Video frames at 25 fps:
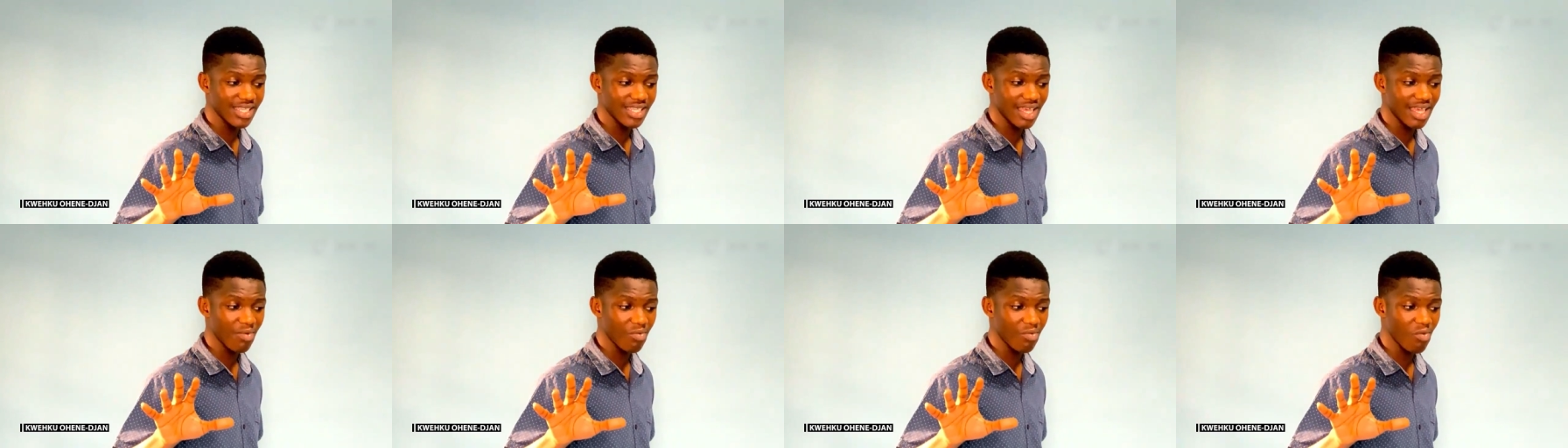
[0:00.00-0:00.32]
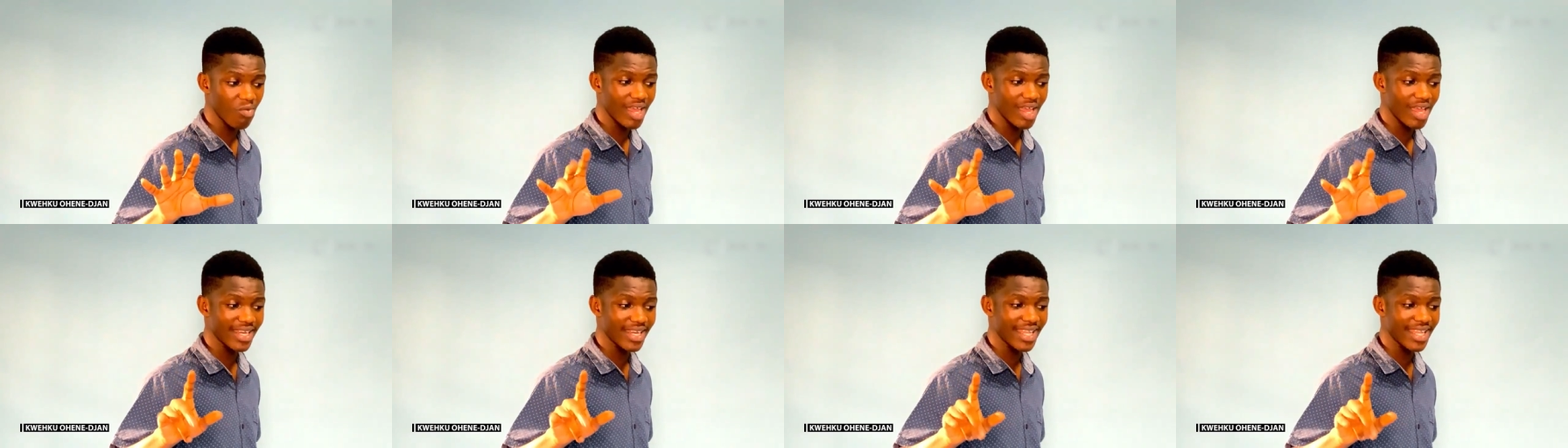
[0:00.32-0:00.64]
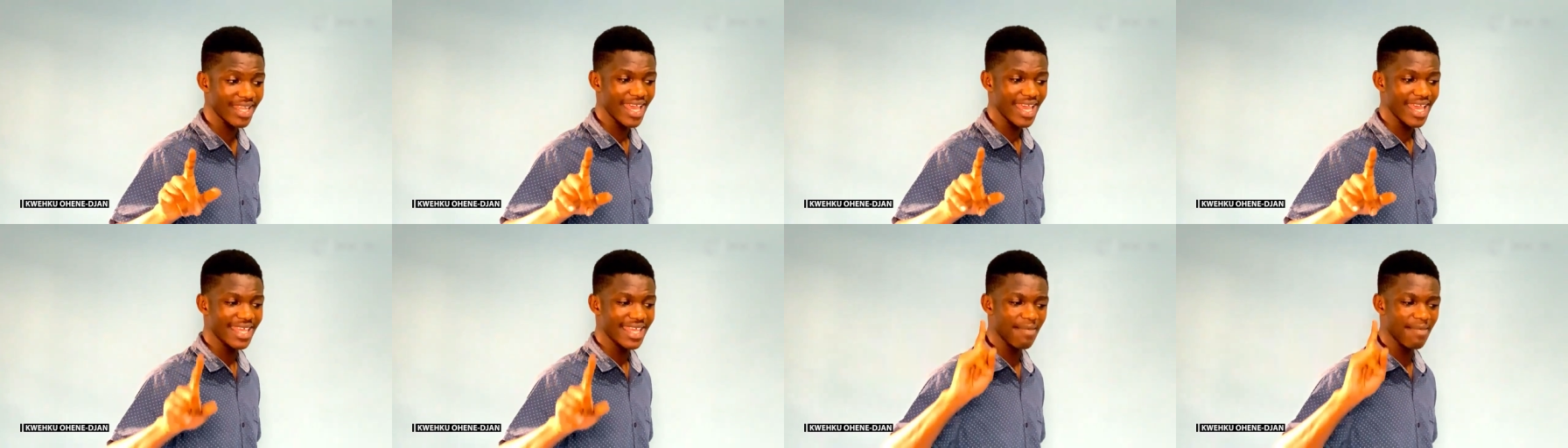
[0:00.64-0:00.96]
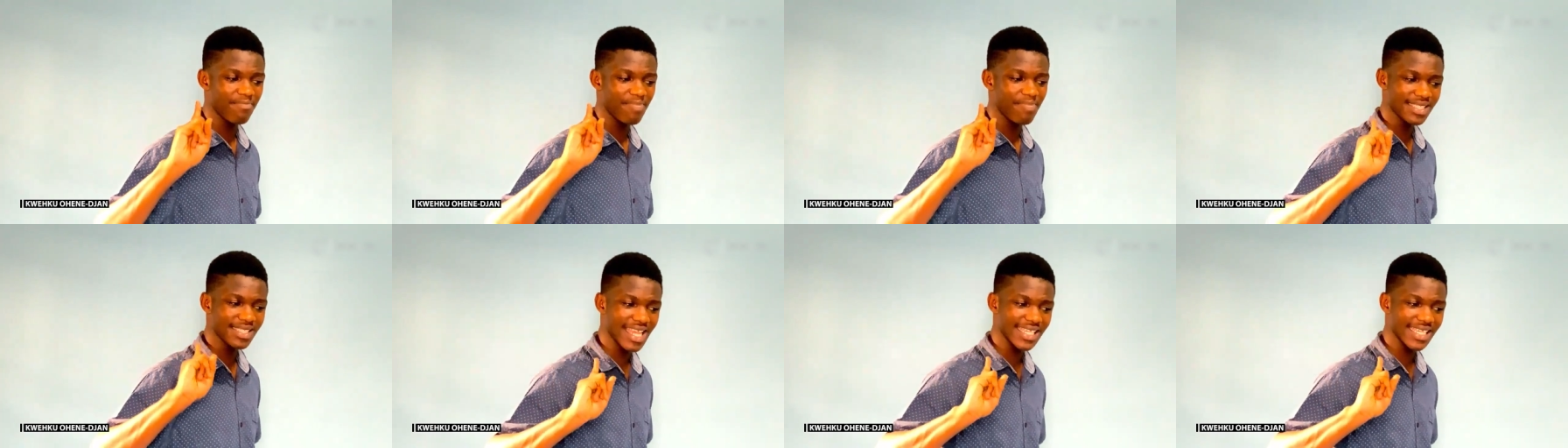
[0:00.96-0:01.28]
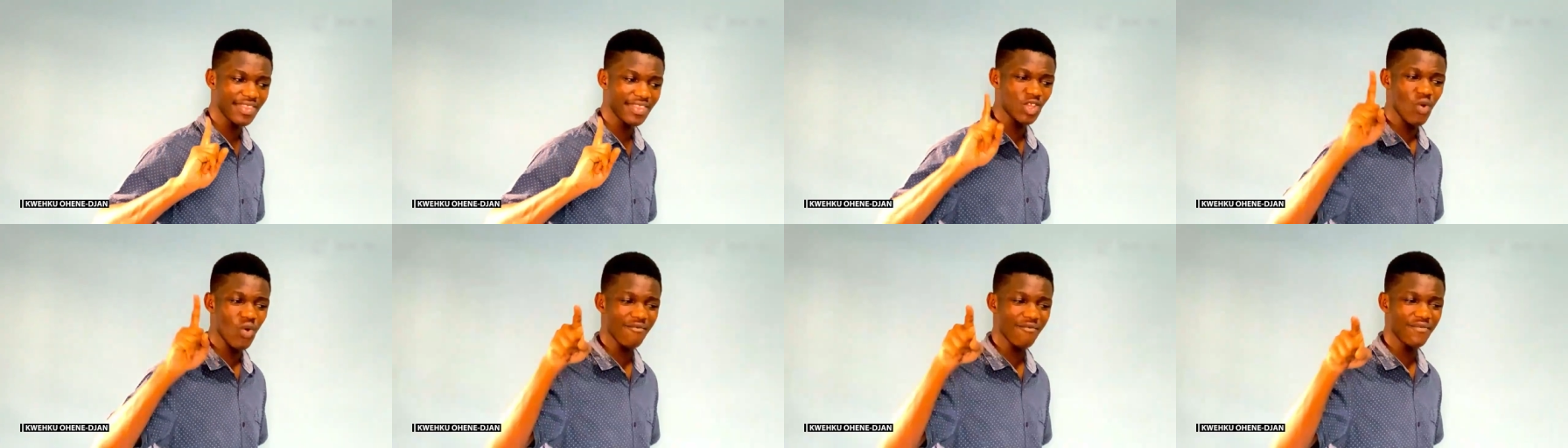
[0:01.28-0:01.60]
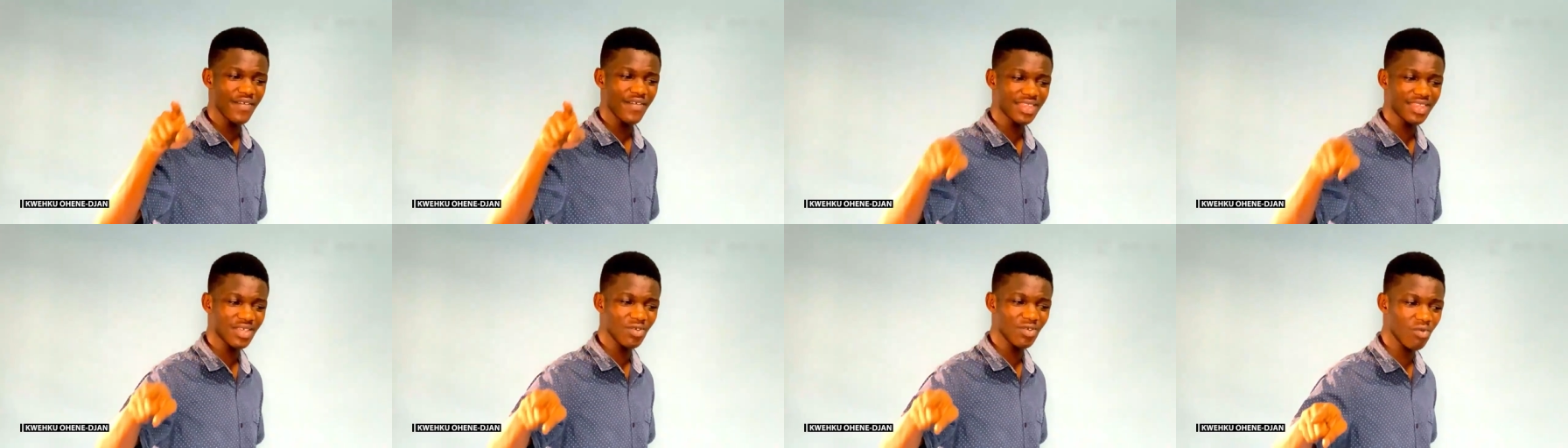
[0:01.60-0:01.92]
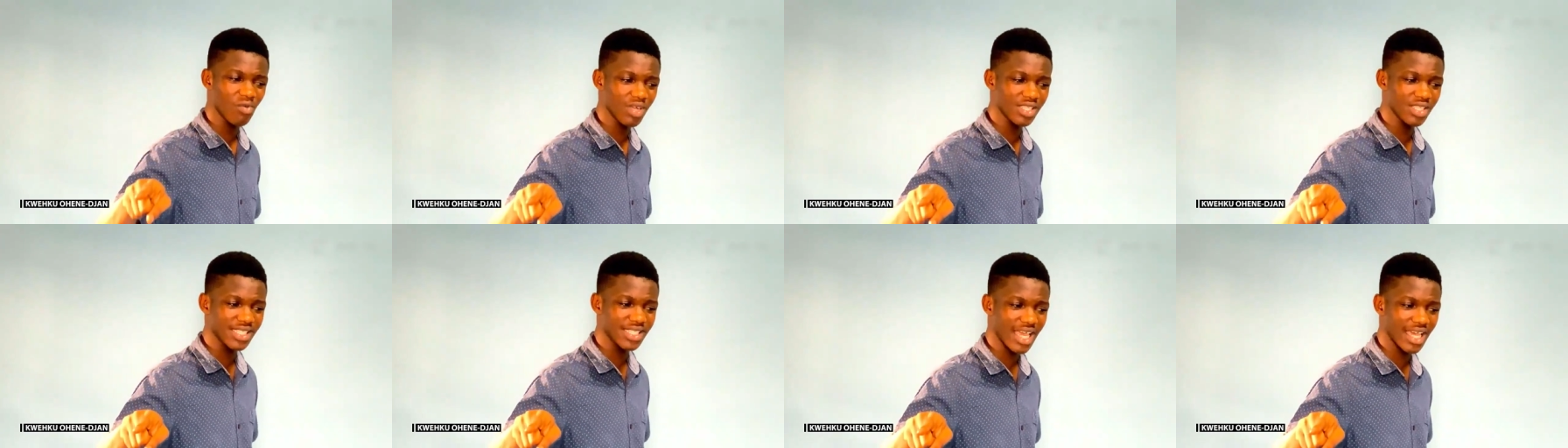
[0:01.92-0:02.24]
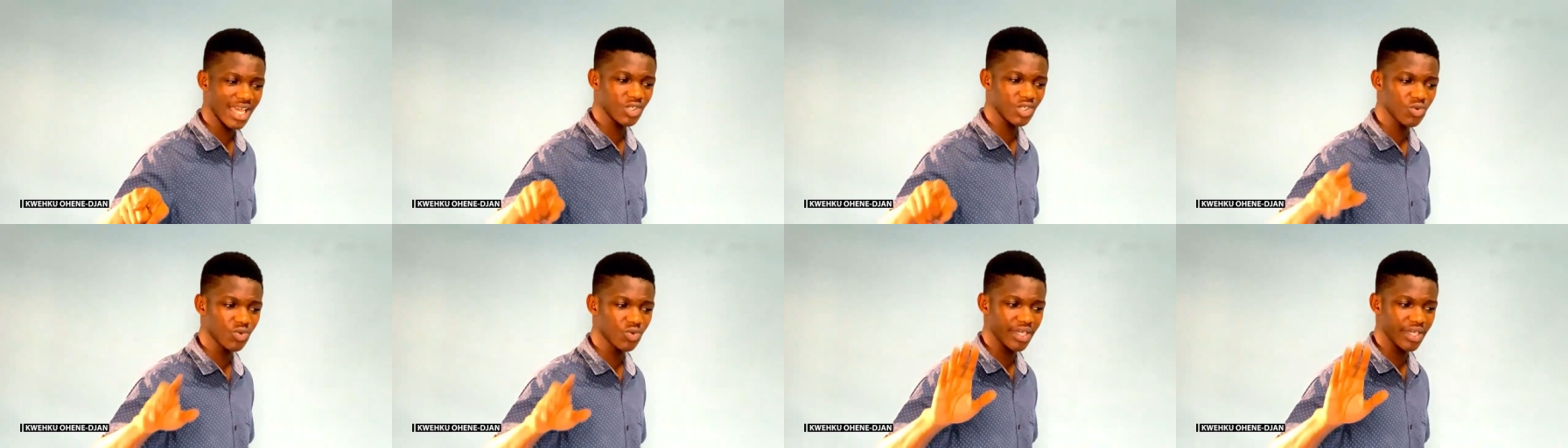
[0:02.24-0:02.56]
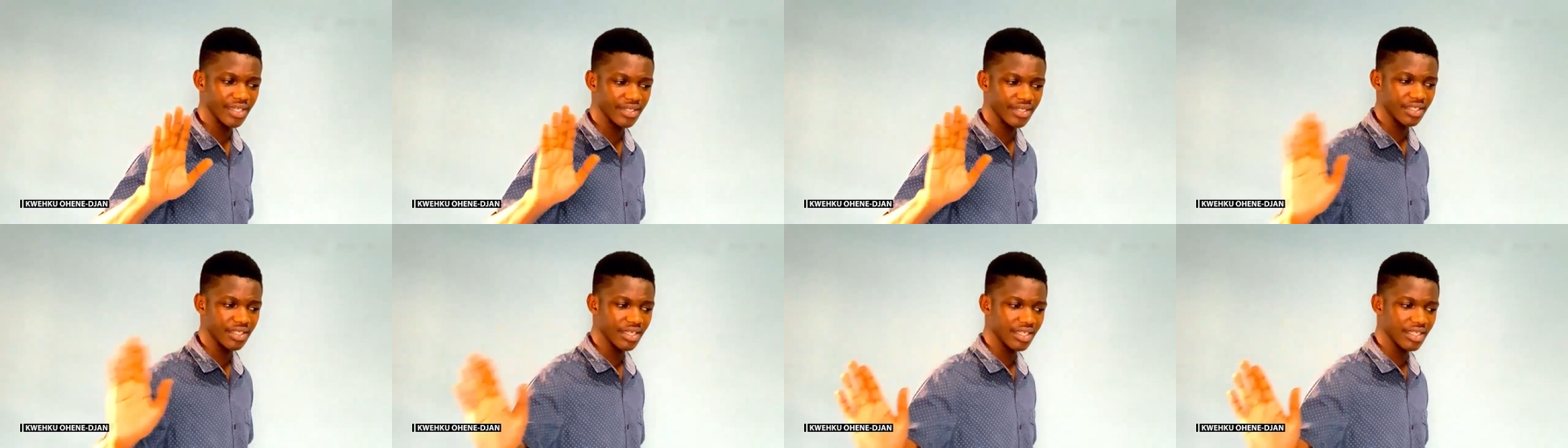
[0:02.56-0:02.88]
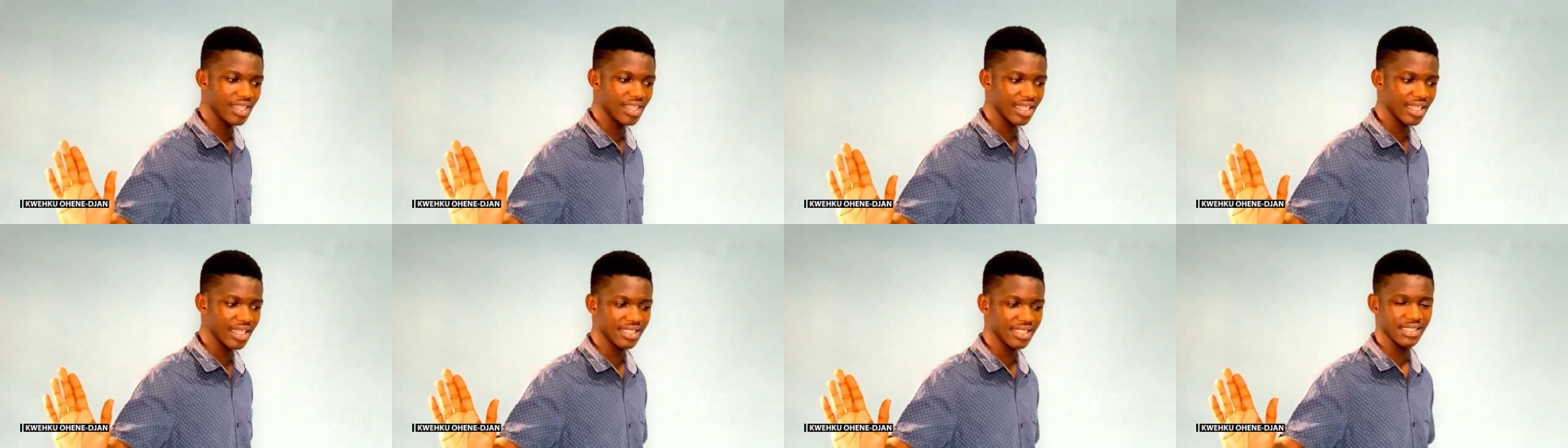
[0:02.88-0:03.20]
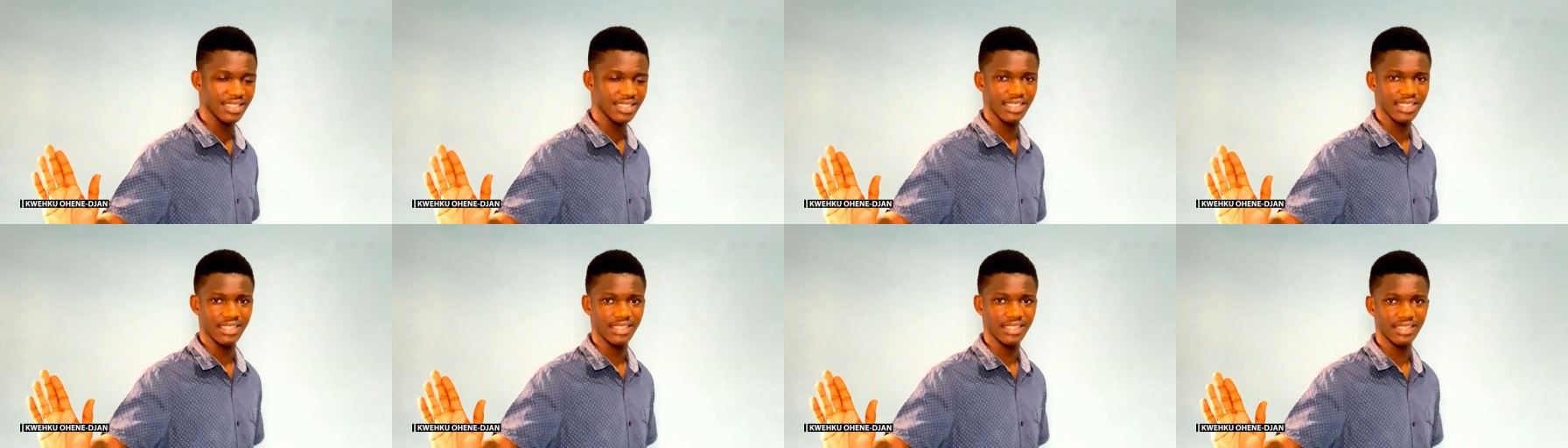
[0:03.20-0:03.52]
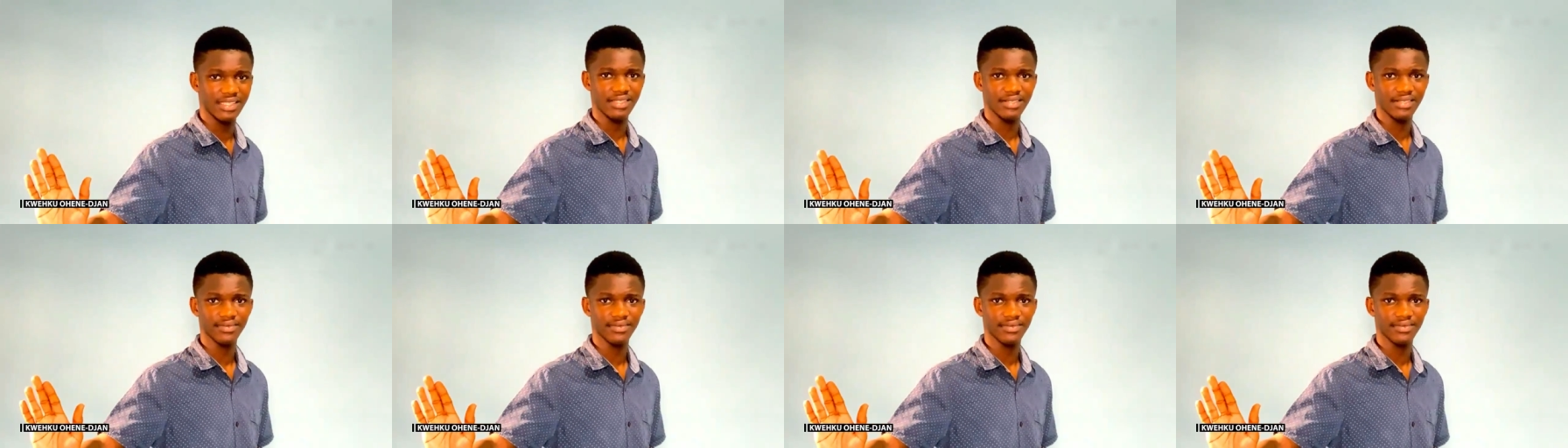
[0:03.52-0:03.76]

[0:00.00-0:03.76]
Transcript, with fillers: the person has faith and you have faith in what you are doing. That is it.